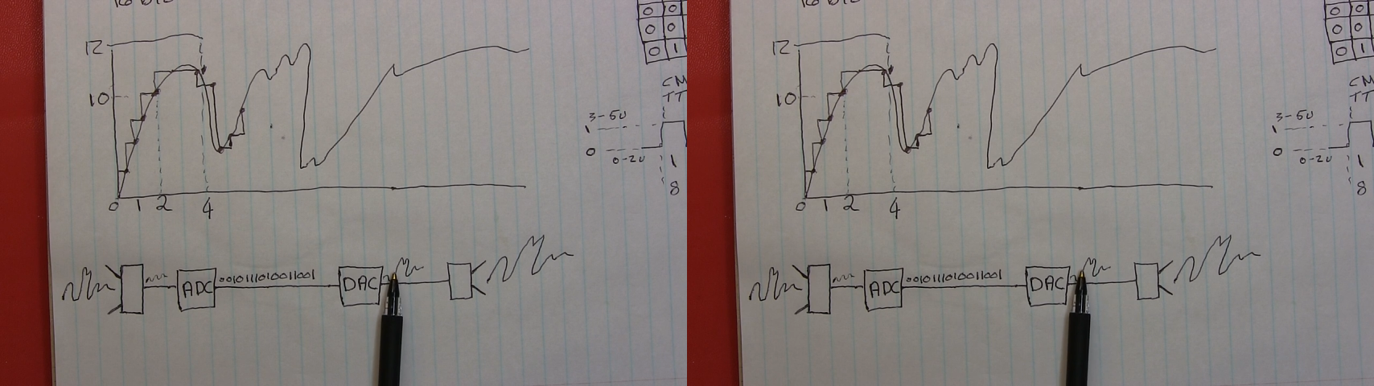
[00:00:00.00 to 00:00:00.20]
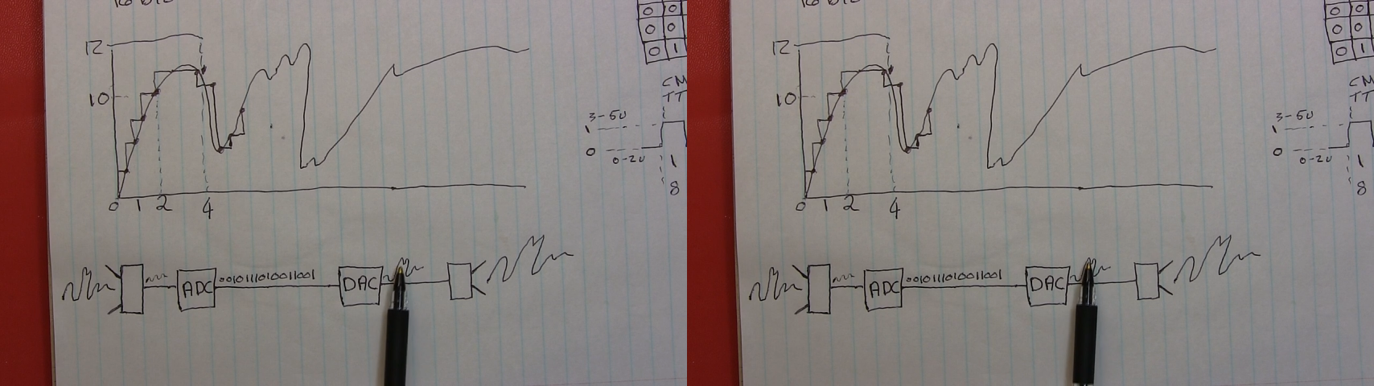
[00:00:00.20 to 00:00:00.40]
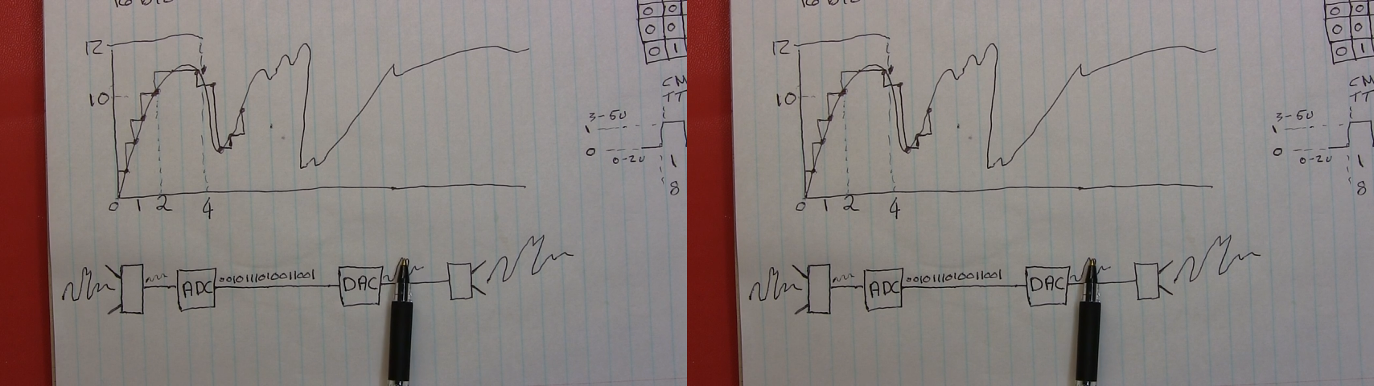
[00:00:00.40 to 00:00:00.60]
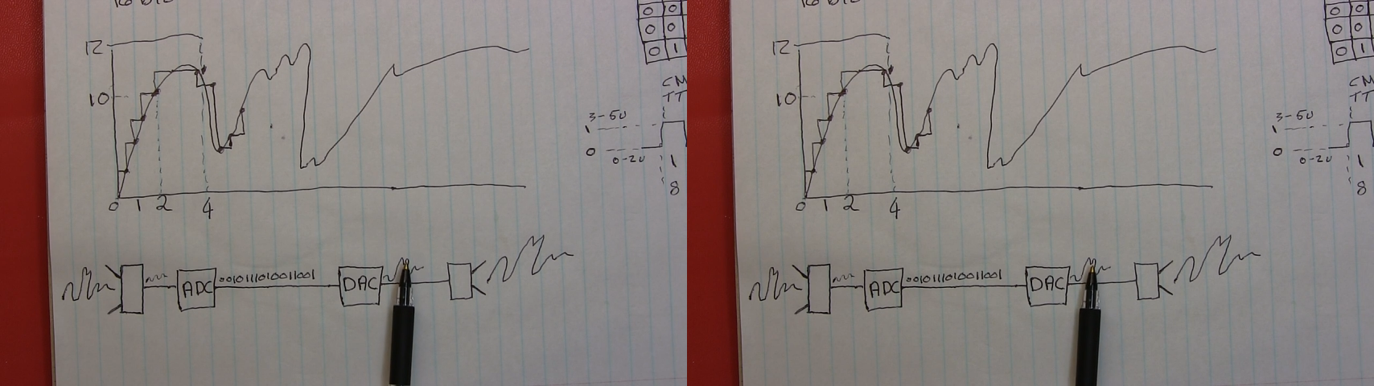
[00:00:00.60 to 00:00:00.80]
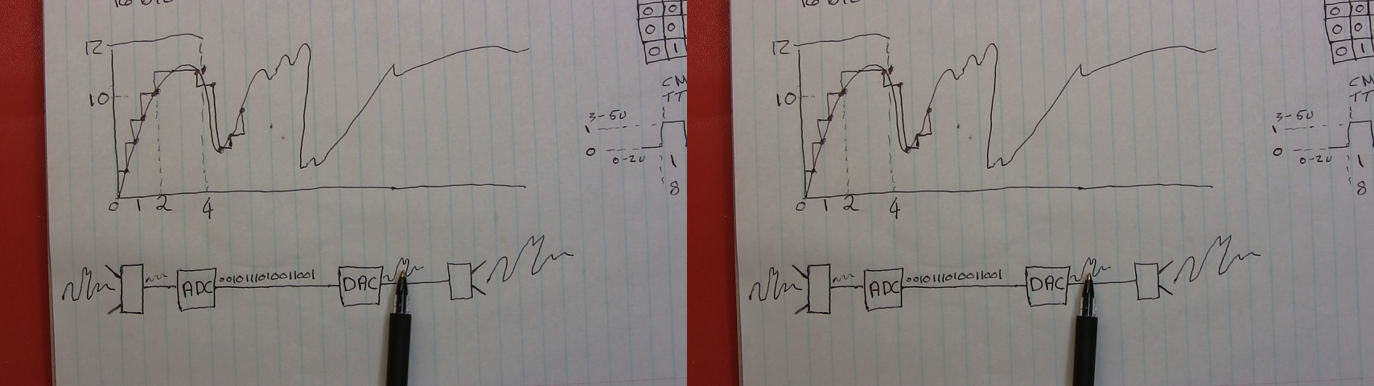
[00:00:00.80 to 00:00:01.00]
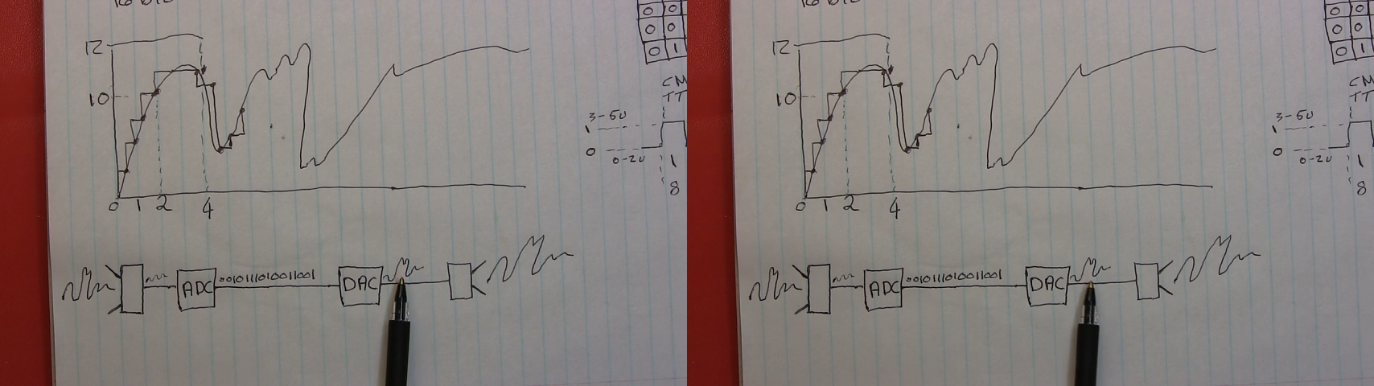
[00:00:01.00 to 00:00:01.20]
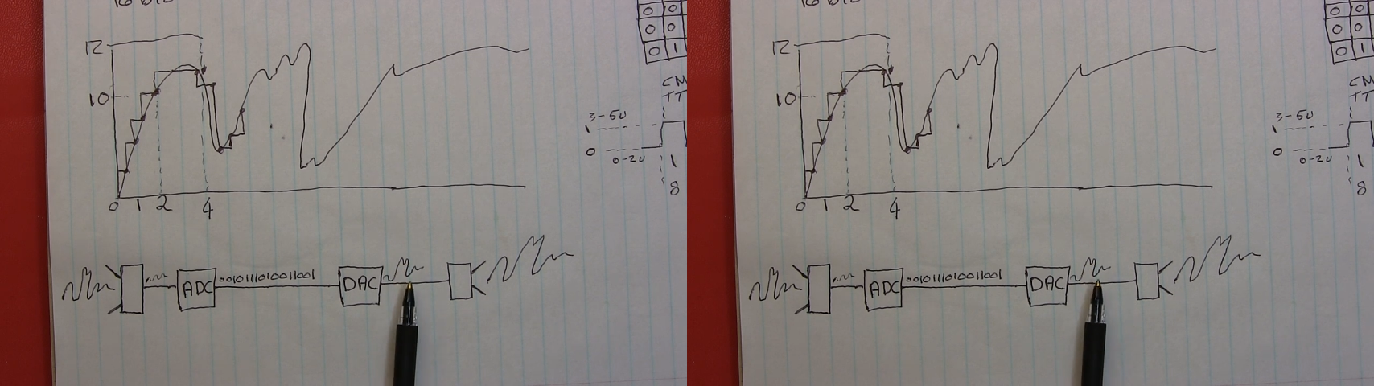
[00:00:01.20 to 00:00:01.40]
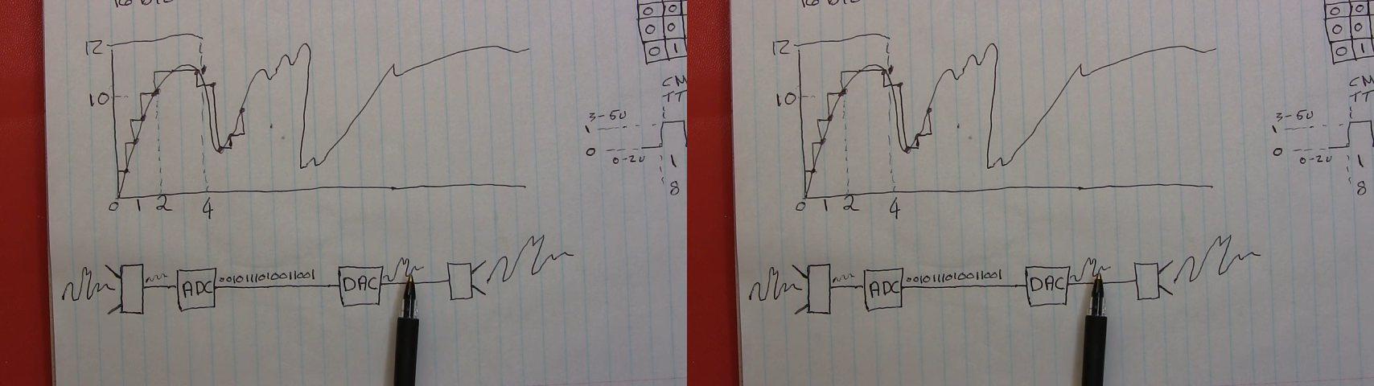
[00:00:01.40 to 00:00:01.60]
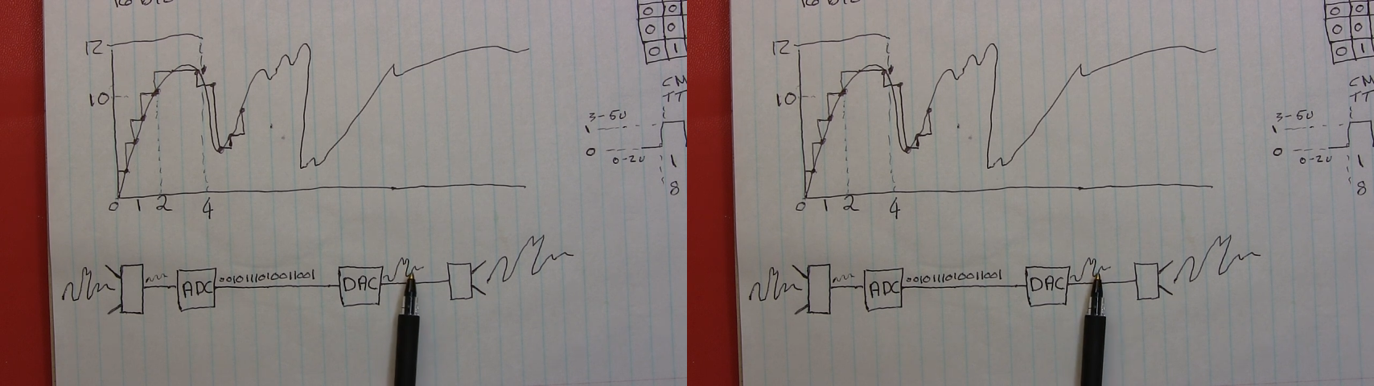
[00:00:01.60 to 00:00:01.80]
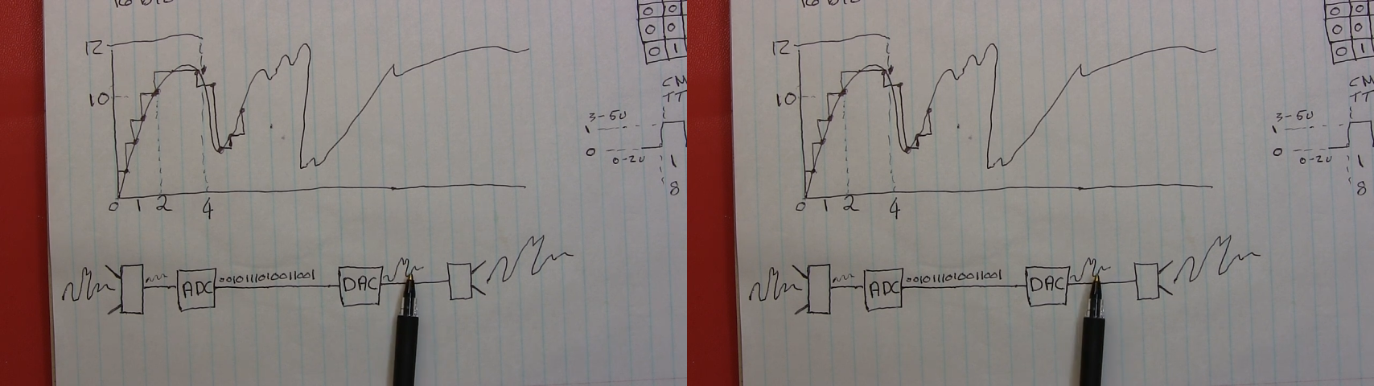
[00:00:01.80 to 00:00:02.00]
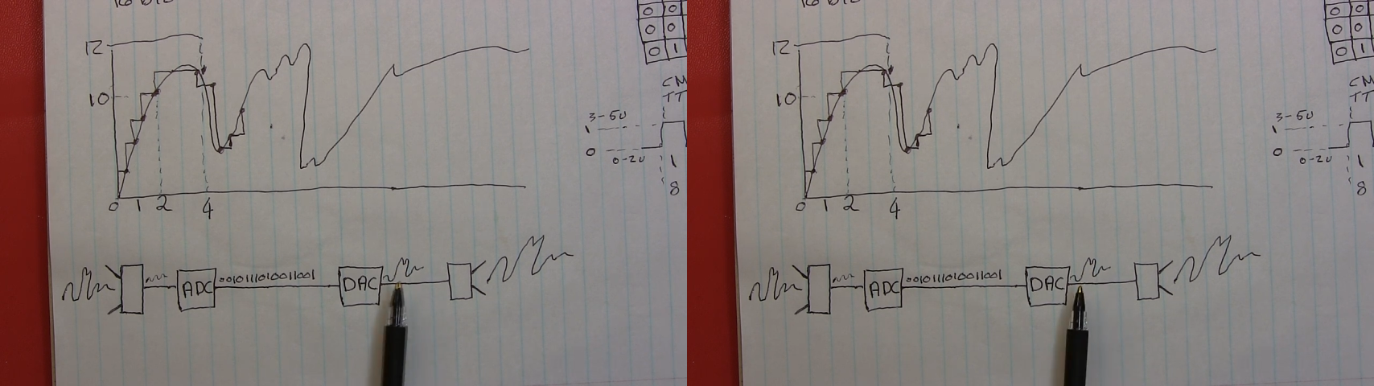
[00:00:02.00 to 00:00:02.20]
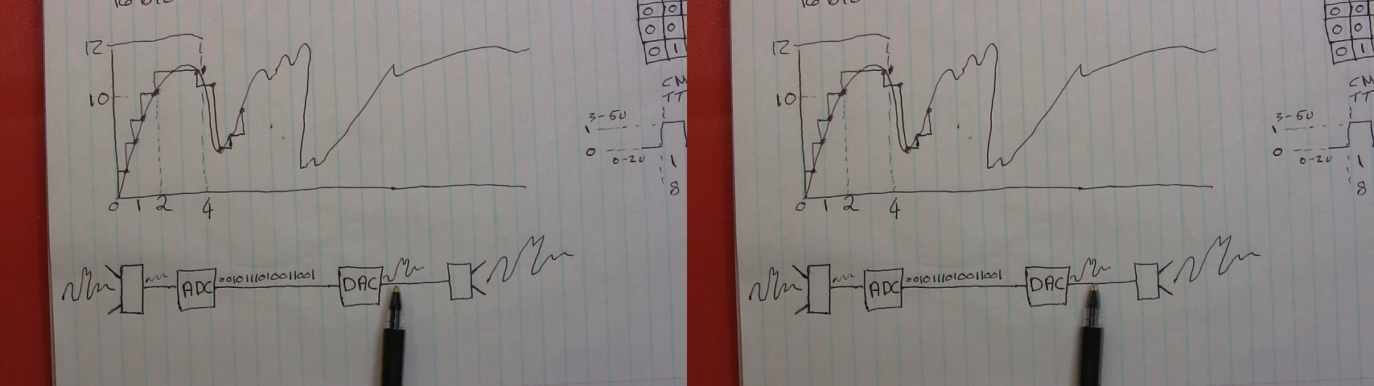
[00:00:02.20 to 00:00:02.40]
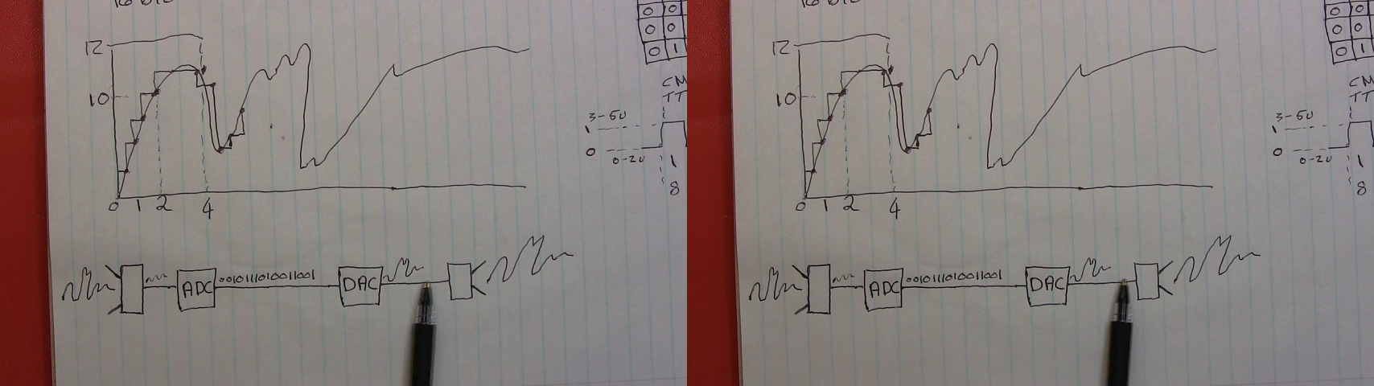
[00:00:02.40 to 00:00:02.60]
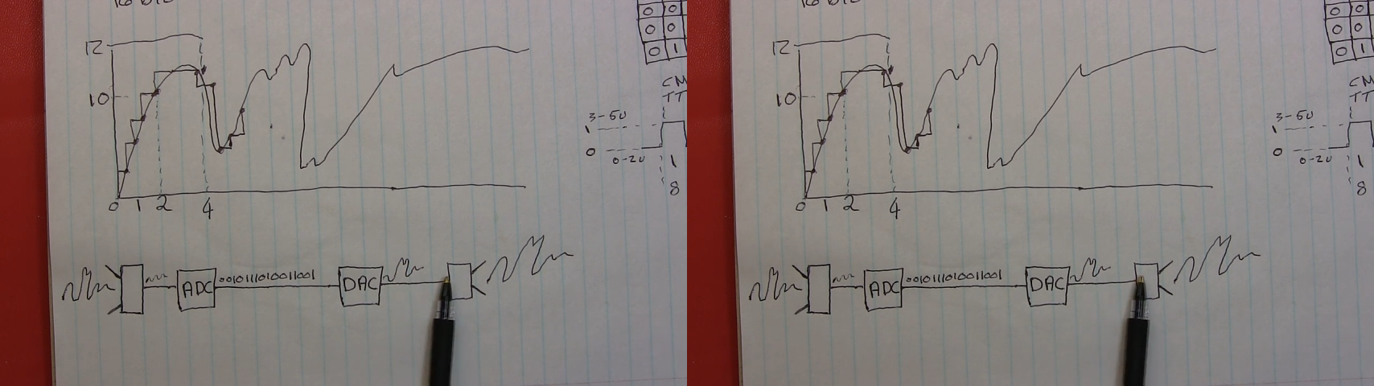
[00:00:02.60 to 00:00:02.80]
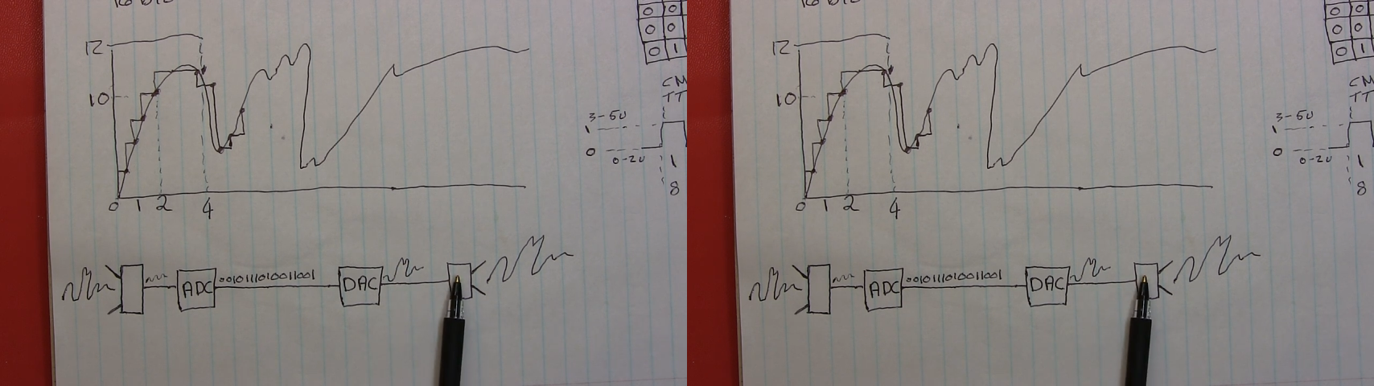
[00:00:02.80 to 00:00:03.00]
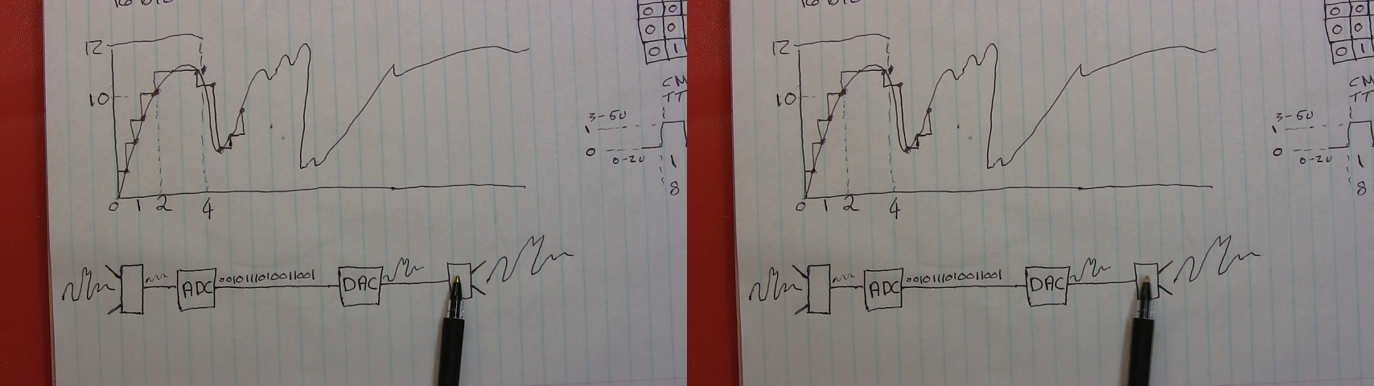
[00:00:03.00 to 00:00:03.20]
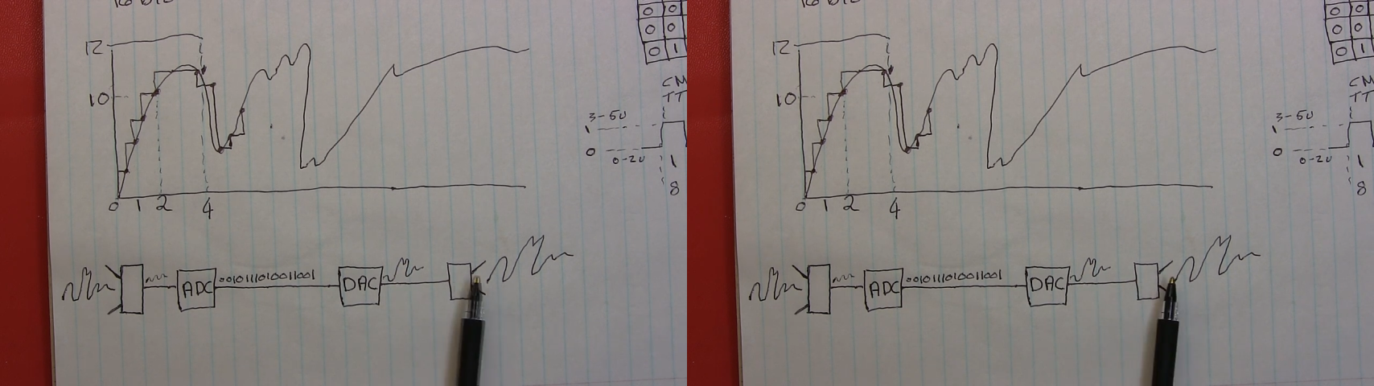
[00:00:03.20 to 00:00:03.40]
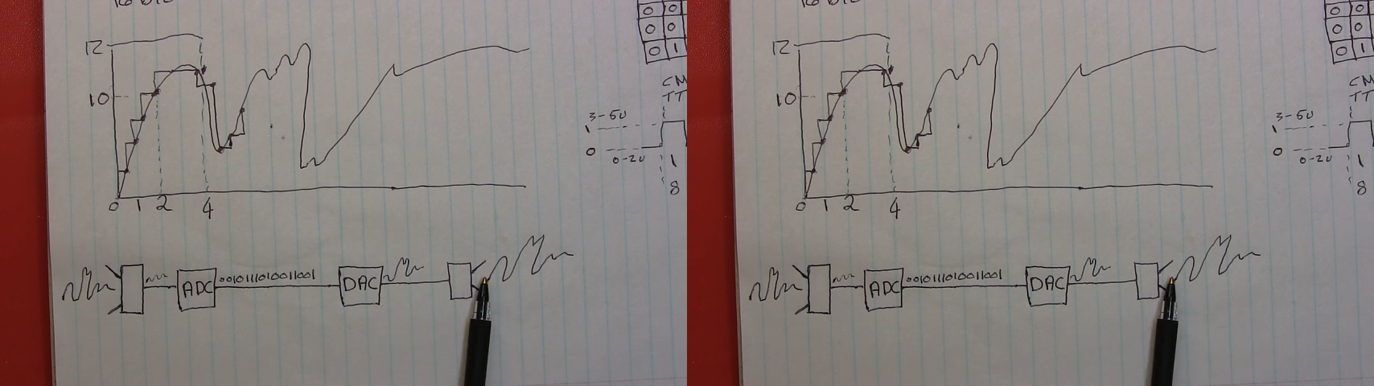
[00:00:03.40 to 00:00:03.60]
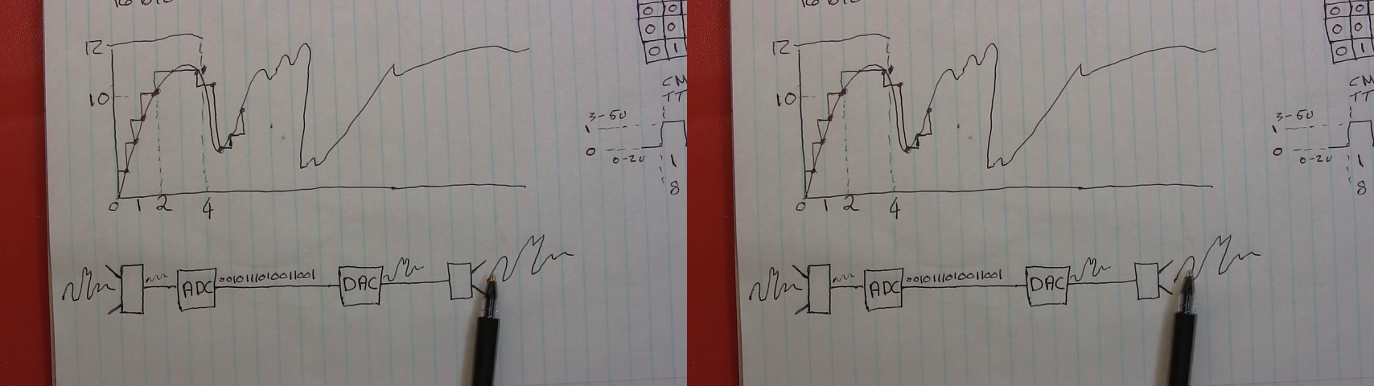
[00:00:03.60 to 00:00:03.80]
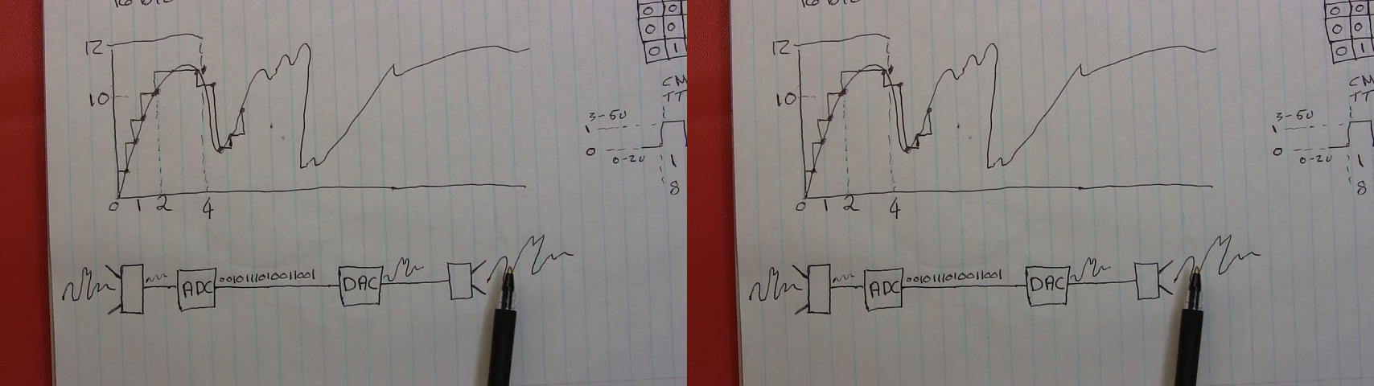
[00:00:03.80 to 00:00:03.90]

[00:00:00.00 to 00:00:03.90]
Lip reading: (no speaker visible)